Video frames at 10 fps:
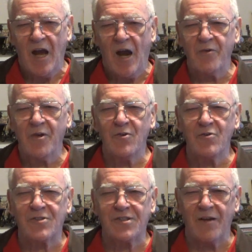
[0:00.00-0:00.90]
how you
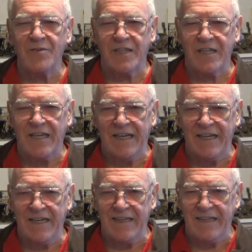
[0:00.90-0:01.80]
use sound
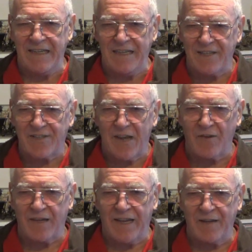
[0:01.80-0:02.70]
in a
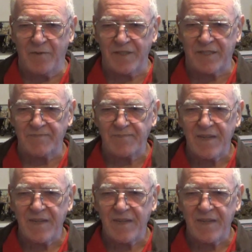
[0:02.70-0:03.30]
sound language.